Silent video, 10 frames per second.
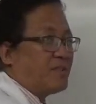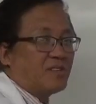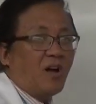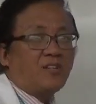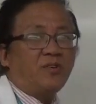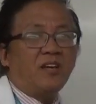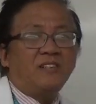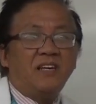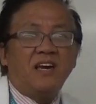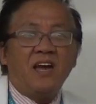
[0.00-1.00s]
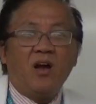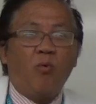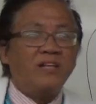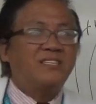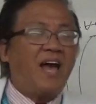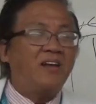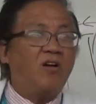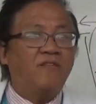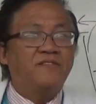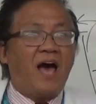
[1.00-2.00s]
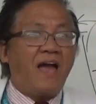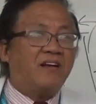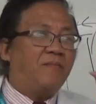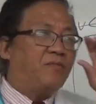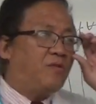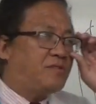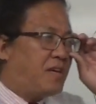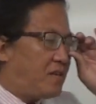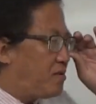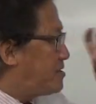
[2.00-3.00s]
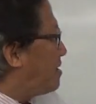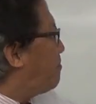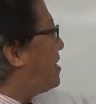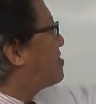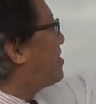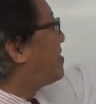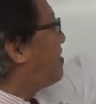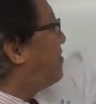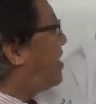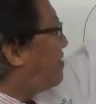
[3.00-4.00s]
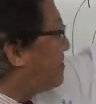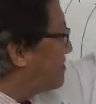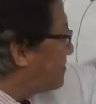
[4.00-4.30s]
So as you can see here, what kind of diagram do you see? Do you see a big circle there?